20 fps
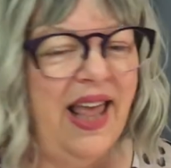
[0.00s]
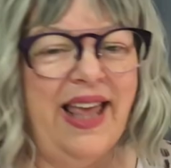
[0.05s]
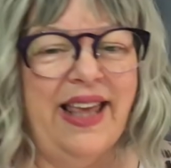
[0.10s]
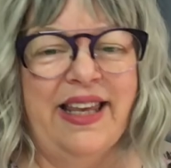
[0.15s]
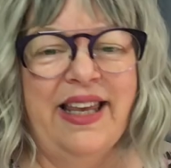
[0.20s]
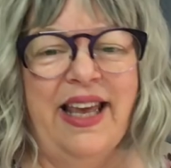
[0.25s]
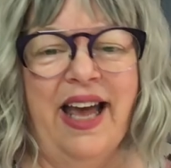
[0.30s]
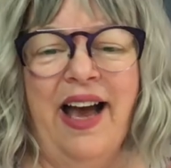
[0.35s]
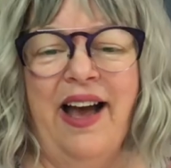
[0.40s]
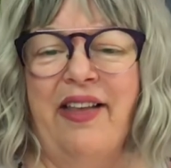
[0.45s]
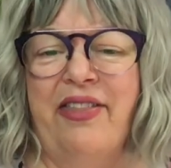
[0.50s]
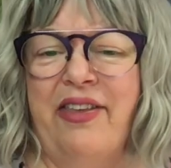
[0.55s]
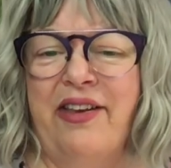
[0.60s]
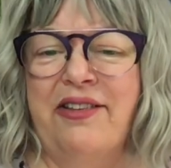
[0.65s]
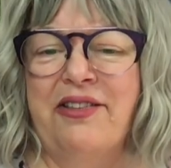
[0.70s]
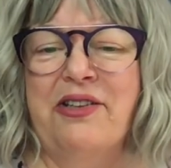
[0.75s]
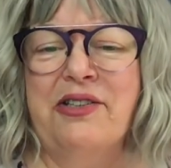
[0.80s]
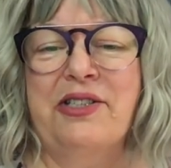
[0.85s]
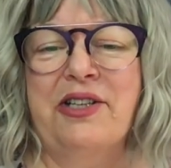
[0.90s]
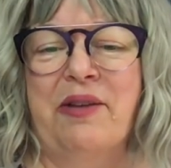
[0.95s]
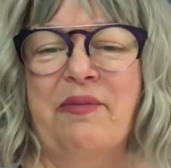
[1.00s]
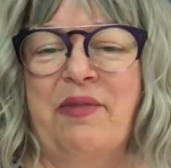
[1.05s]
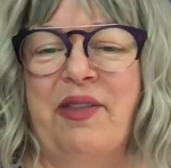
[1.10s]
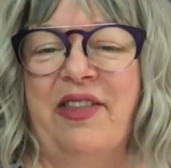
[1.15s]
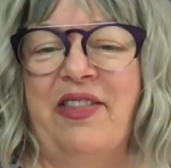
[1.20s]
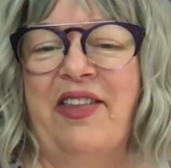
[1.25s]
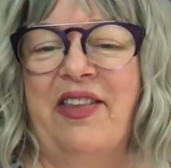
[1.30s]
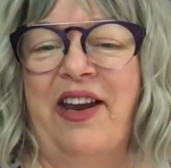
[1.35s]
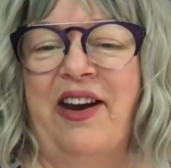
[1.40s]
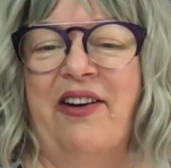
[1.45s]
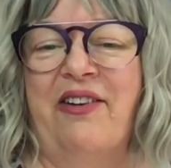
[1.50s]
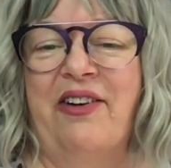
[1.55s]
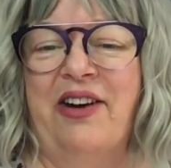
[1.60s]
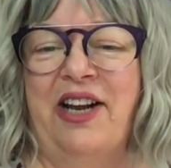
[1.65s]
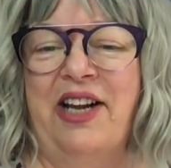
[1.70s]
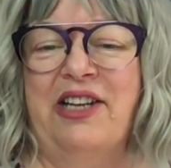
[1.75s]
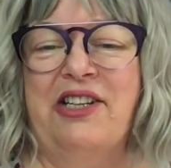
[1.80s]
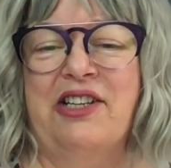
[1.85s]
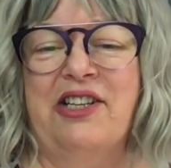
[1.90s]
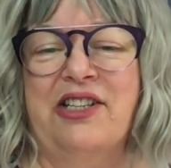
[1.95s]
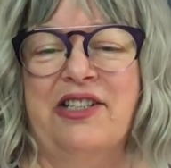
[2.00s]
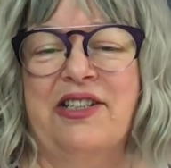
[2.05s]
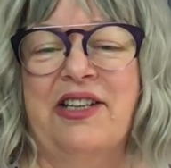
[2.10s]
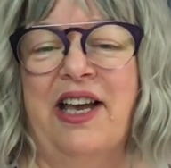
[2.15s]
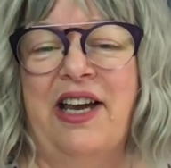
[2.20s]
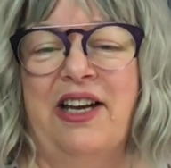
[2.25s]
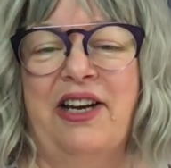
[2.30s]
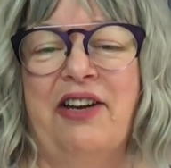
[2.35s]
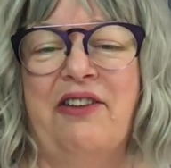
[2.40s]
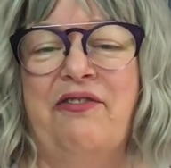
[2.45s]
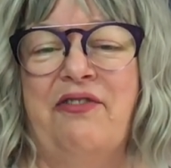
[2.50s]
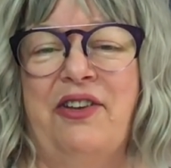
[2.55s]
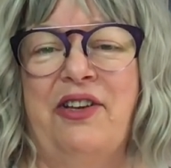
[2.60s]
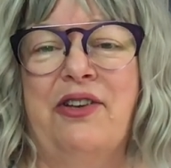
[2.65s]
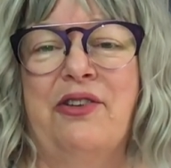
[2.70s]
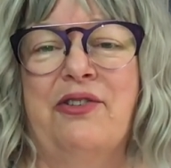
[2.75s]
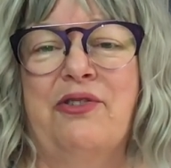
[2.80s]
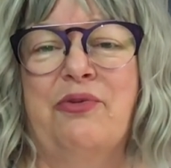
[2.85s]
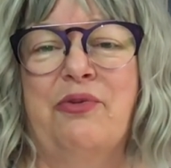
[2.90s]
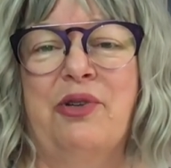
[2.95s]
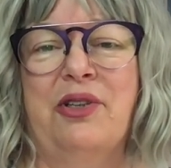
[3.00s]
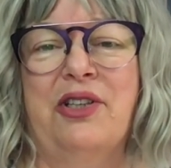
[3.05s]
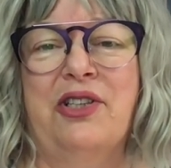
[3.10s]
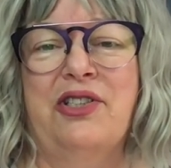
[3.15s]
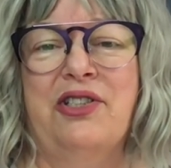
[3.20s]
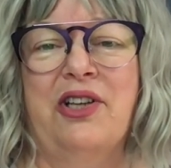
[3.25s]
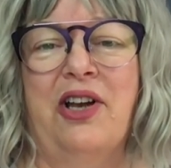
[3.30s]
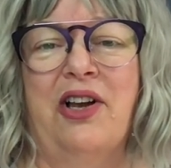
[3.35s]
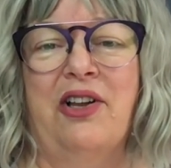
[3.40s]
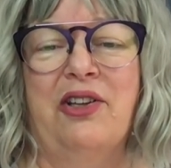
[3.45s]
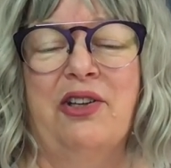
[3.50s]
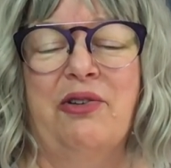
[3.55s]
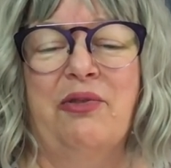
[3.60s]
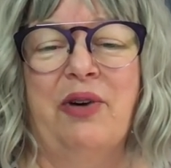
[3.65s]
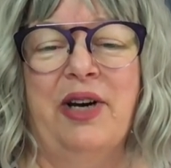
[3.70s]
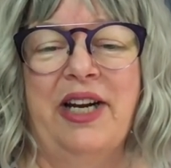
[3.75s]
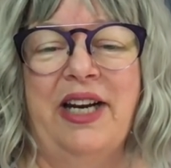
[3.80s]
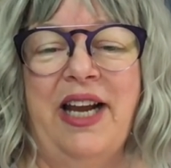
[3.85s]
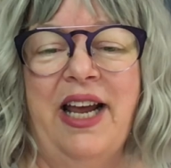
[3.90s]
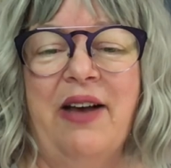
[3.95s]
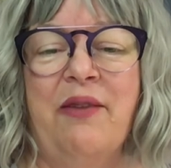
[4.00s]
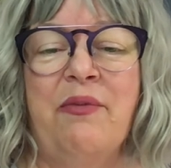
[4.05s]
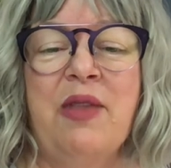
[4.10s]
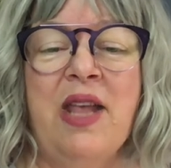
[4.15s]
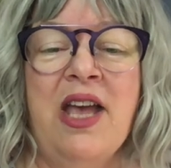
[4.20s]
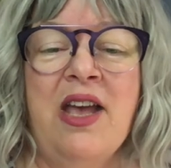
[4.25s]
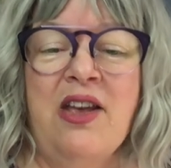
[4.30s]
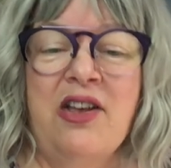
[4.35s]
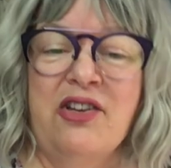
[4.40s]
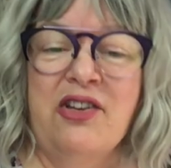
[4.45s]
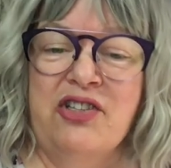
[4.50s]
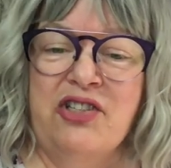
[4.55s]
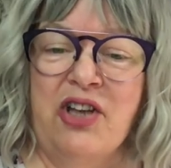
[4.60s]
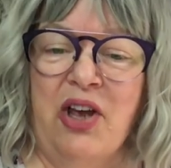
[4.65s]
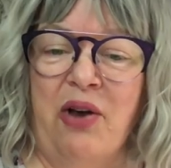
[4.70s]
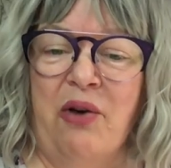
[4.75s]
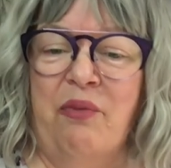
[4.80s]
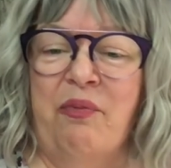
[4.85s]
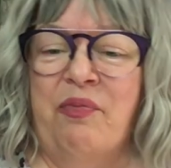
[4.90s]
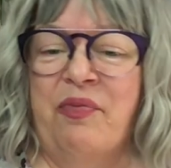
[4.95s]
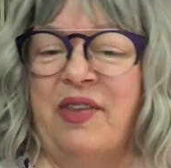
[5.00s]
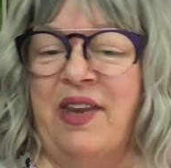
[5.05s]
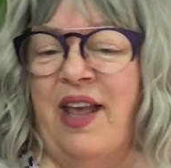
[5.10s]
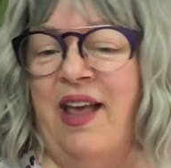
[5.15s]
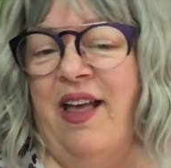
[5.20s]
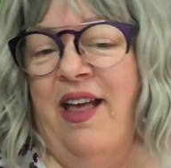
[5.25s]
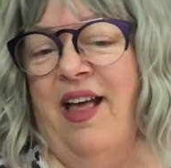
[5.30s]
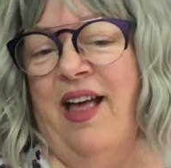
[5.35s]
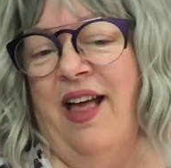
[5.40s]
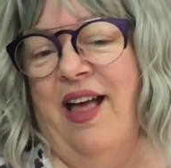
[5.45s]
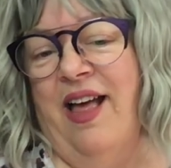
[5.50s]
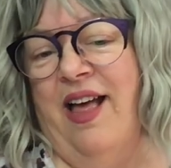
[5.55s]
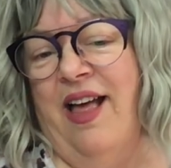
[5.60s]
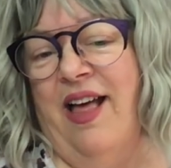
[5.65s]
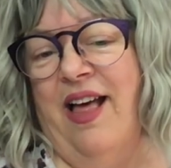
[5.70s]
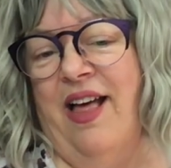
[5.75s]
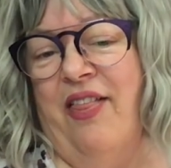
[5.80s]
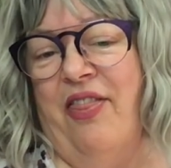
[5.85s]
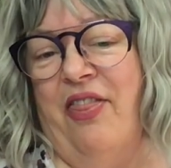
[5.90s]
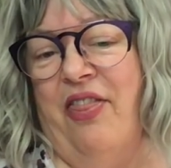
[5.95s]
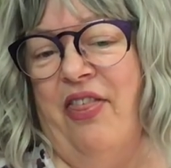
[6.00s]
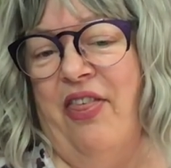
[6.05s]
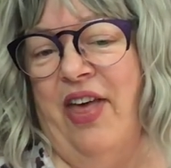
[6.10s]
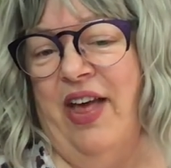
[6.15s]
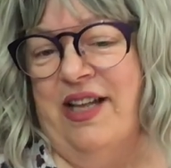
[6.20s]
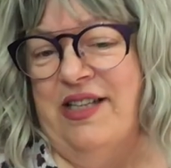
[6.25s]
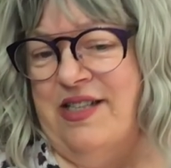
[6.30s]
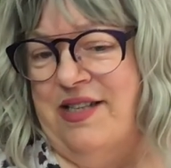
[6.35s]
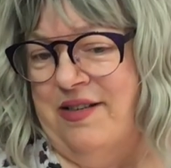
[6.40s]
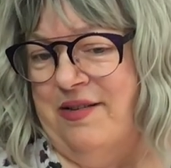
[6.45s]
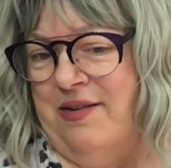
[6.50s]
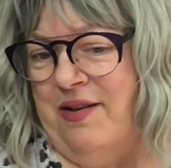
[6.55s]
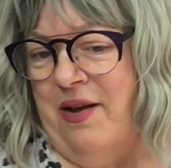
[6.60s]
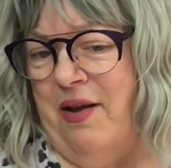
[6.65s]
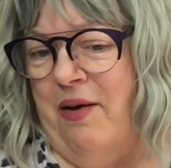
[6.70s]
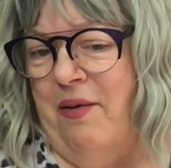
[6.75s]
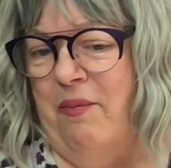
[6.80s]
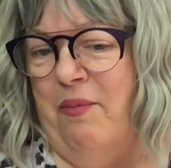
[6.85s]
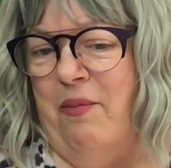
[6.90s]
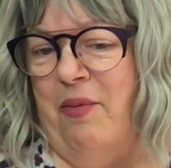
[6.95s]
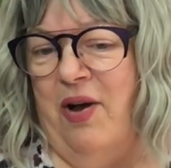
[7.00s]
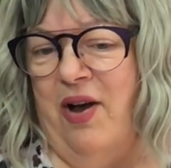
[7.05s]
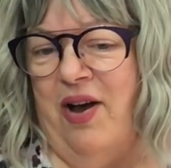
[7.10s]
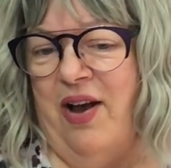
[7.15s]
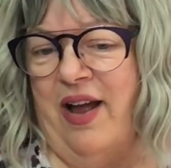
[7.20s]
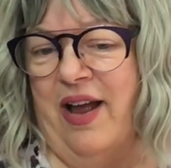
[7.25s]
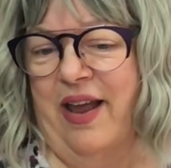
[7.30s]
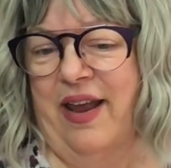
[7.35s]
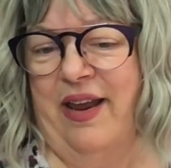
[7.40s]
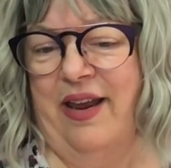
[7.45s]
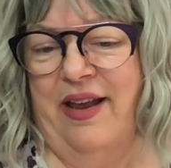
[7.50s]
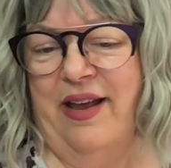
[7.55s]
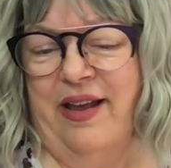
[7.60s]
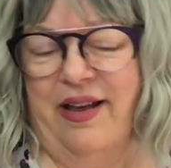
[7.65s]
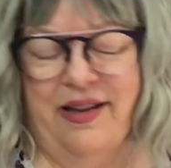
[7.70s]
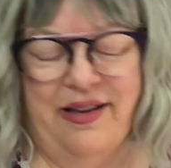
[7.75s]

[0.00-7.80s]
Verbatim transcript: yeah i think there's something there it just kind of feels really solid right now so that's my